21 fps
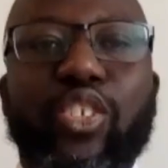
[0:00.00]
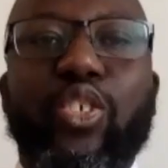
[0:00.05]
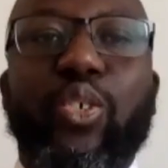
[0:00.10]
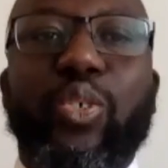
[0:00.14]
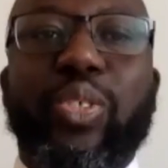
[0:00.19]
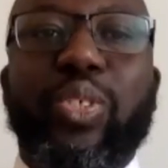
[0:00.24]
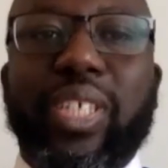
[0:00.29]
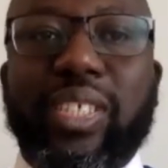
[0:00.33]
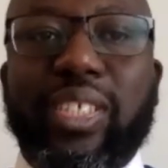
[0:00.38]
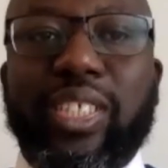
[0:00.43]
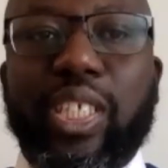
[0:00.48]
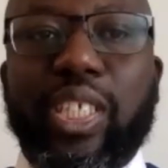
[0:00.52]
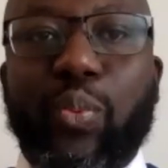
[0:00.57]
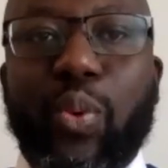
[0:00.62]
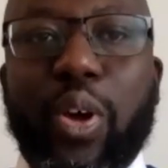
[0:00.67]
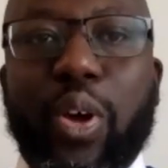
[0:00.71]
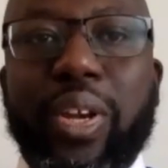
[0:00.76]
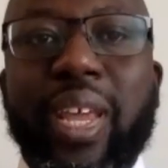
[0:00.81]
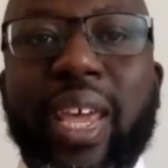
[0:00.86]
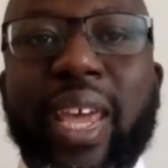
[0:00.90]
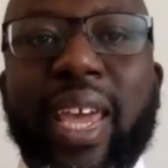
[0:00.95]
to
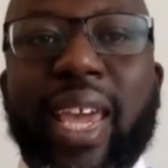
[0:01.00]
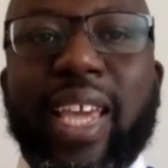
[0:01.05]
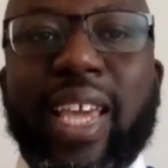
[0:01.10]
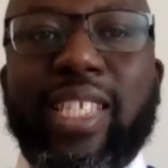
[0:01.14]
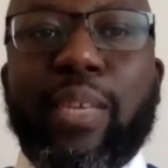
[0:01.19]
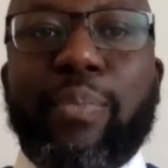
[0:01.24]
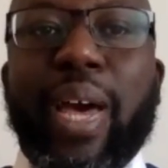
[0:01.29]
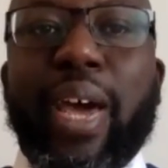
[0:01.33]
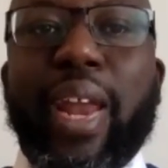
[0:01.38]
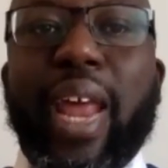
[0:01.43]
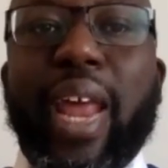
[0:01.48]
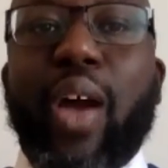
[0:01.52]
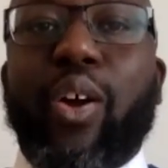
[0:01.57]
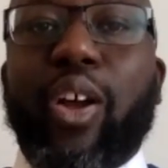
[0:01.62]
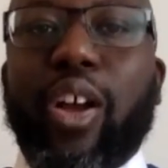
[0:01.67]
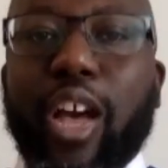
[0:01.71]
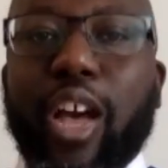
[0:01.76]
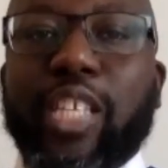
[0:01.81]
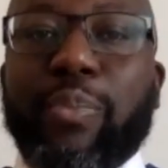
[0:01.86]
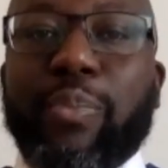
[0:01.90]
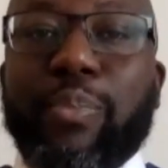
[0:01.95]
61 is about how
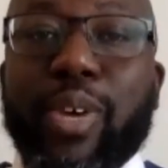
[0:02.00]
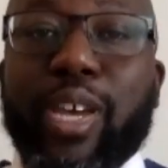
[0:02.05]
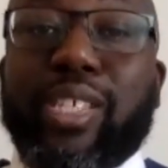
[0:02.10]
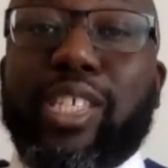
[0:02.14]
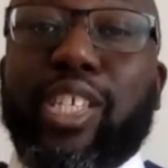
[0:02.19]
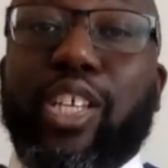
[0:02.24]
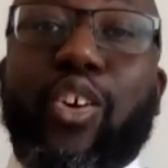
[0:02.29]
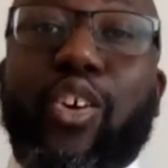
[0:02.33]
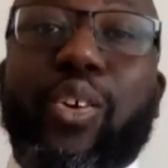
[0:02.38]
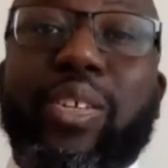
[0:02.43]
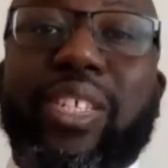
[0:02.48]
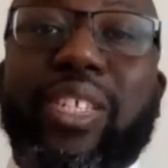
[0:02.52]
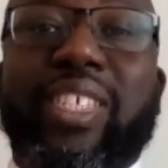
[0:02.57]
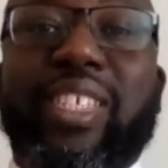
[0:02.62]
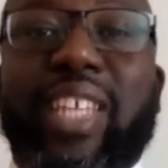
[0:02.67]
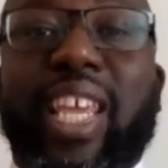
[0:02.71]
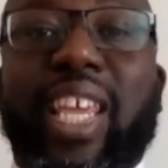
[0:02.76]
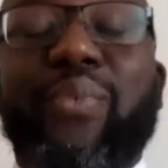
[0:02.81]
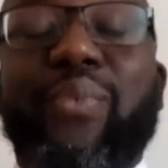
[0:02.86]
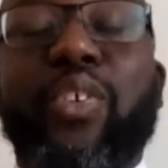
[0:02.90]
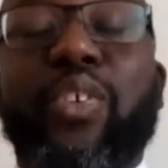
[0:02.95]
God's mercy causes
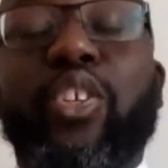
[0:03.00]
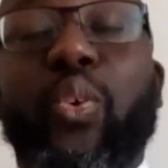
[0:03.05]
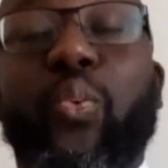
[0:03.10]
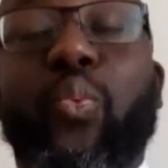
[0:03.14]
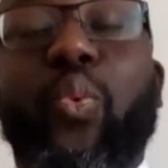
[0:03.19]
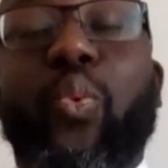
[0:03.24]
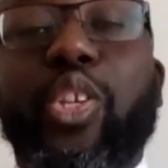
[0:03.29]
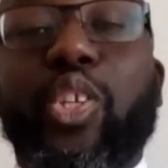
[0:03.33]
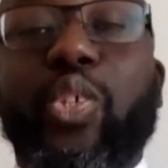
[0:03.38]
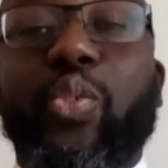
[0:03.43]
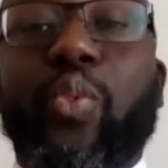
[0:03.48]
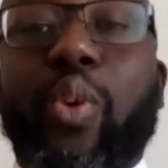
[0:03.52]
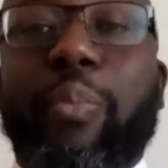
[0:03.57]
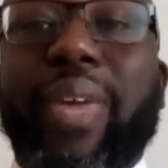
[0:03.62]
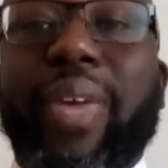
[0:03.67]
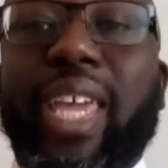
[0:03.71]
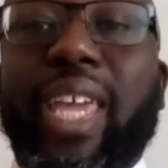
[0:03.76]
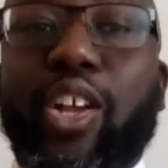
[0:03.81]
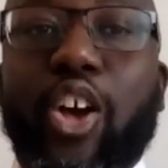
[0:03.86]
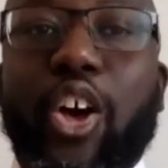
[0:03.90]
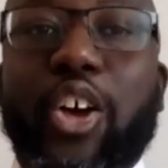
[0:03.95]
David to want to
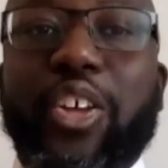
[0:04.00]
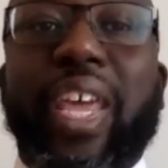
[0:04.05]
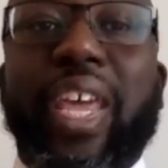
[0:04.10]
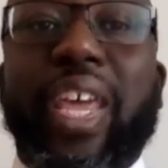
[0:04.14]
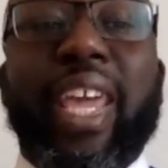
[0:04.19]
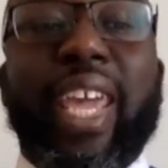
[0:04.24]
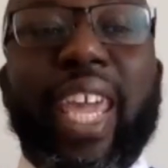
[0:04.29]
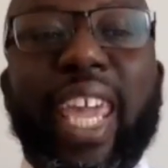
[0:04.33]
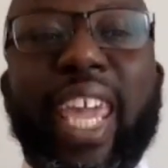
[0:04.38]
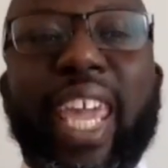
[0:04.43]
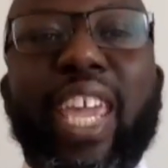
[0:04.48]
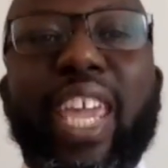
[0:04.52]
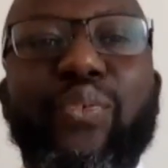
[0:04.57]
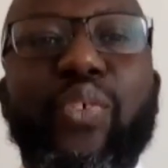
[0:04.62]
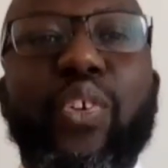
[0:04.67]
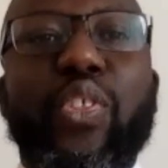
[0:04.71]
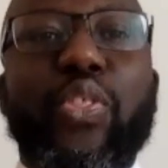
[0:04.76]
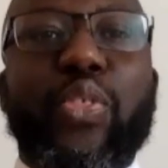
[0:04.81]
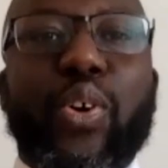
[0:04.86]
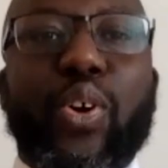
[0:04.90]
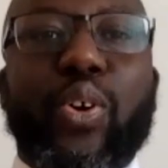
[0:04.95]
obey God,
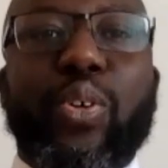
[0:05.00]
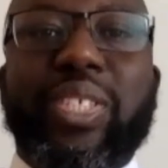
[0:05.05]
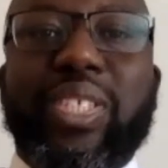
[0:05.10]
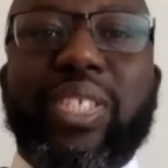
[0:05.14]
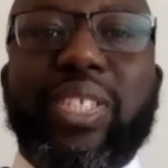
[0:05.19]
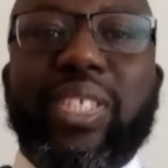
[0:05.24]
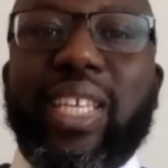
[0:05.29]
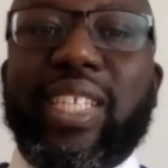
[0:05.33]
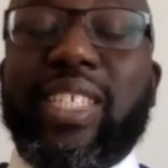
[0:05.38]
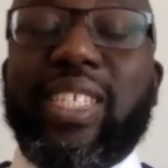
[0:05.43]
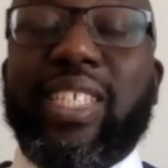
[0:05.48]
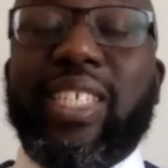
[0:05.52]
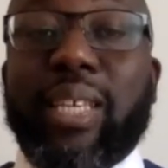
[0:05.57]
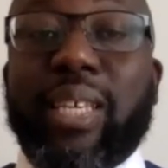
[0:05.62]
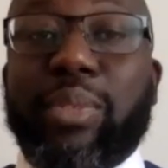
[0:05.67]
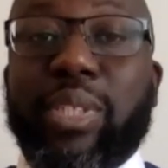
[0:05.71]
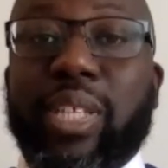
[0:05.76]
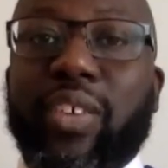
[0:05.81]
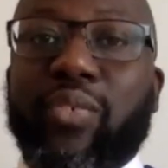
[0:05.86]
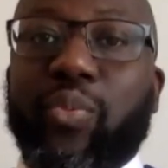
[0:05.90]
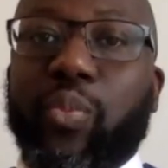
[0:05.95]
even though sin seems
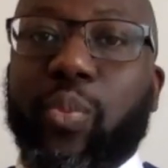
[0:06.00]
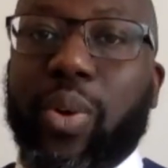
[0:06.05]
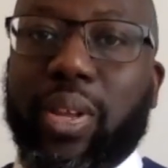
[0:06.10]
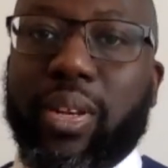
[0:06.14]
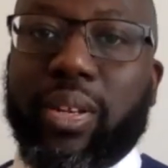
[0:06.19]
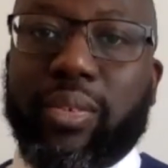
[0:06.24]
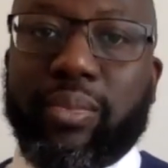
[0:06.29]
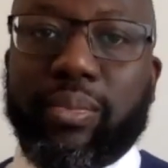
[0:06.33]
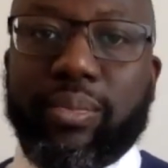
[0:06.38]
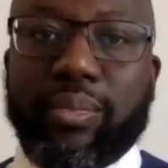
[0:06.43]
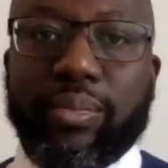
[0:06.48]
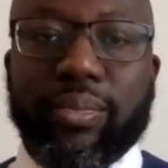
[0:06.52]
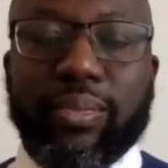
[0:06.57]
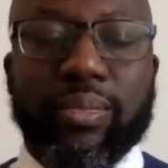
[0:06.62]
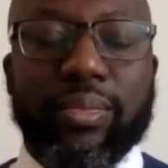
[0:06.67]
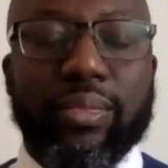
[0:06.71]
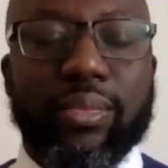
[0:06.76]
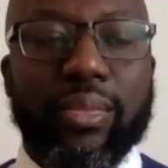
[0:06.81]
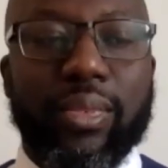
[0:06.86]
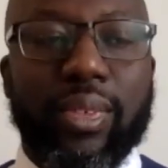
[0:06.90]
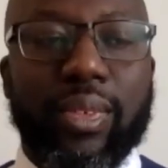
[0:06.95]
to have won.
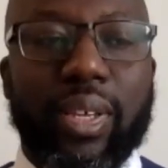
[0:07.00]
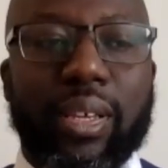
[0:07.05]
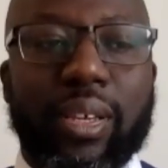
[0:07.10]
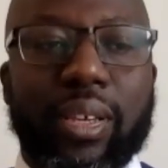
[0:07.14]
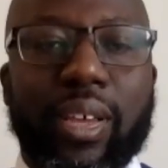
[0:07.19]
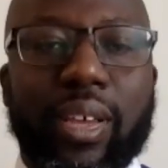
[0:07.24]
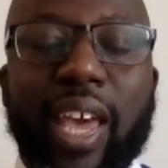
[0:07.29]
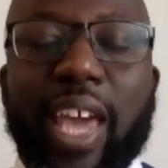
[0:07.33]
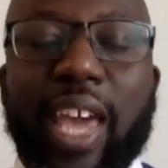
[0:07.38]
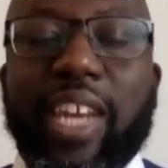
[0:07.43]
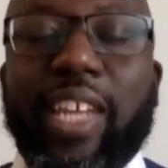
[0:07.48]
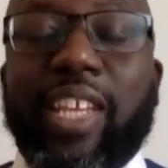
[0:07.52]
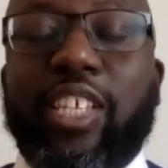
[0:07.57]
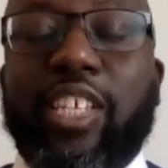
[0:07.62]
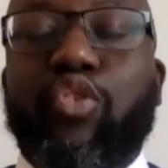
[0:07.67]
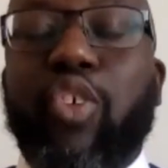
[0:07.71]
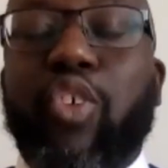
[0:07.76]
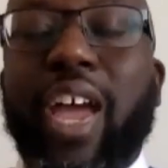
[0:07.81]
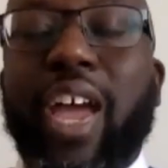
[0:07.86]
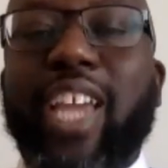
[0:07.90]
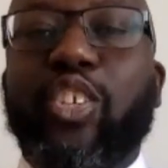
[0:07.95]
And he is
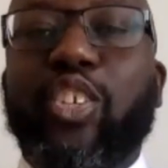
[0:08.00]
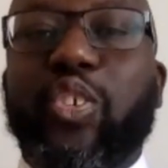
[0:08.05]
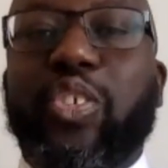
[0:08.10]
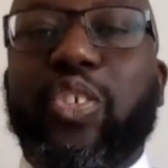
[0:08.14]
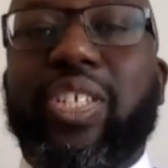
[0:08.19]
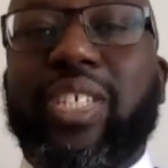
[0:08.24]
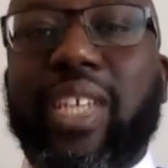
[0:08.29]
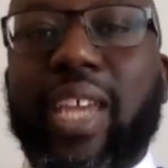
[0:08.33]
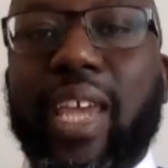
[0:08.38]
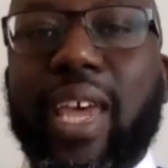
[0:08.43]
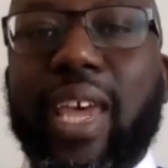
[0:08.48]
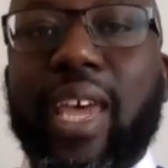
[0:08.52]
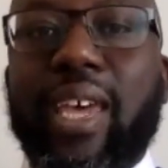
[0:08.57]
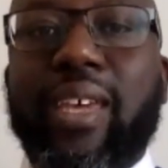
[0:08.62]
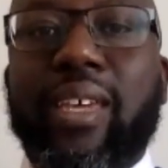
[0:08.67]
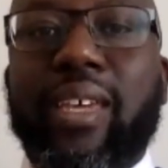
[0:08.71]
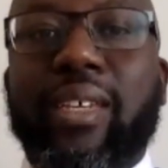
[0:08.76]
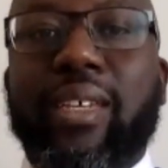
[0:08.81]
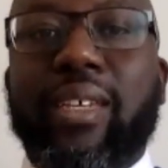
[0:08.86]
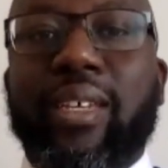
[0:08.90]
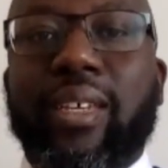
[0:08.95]
trying to
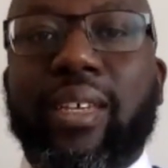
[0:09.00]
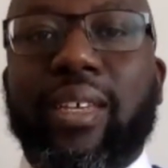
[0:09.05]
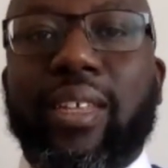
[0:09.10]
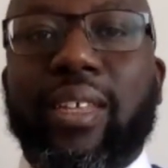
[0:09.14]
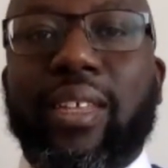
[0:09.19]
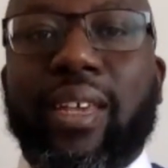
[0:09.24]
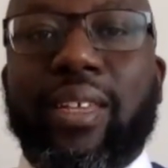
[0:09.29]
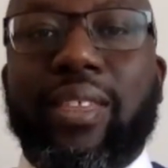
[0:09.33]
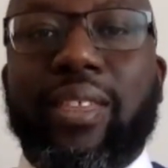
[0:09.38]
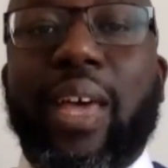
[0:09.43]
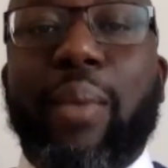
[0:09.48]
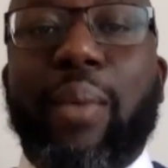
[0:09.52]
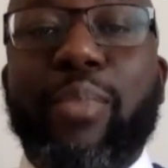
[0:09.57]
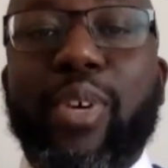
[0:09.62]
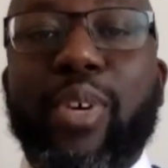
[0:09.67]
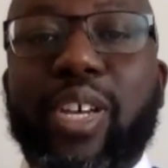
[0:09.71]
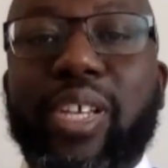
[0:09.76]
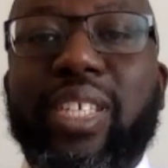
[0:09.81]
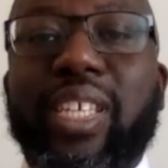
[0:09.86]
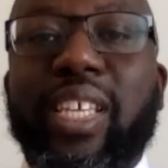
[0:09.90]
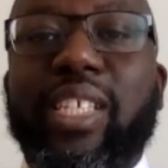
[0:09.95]
share that
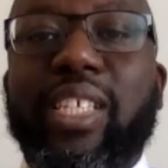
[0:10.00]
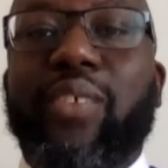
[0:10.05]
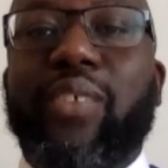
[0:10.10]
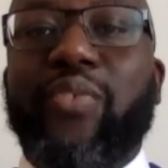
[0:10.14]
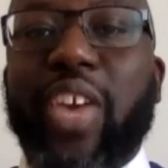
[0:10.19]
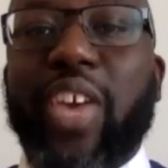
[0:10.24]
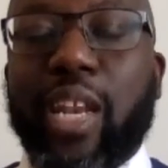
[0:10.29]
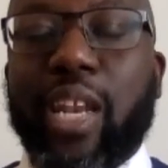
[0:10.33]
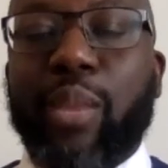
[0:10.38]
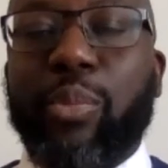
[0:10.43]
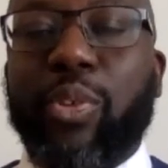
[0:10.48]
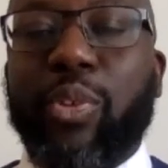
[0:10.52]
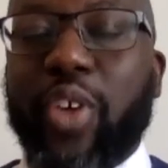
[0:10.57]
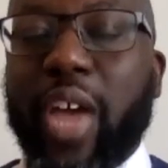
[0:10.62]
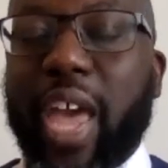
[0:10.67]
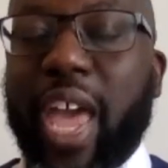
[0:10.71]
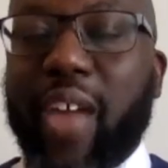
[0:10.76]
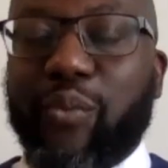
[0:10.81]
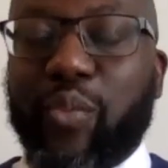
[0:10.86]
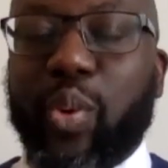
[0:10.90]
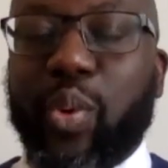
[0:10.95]
mercy is available for
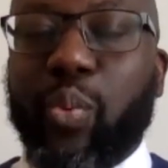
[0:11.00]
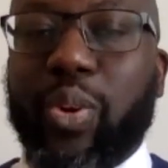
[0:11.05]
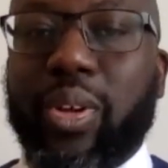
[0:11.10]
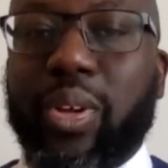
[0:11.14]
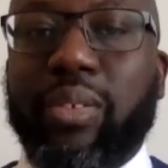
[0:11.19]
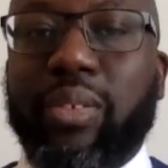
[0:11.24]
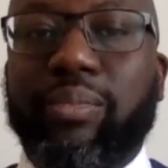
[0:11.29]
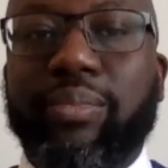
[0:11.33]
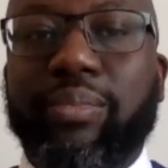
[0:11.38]
everyone.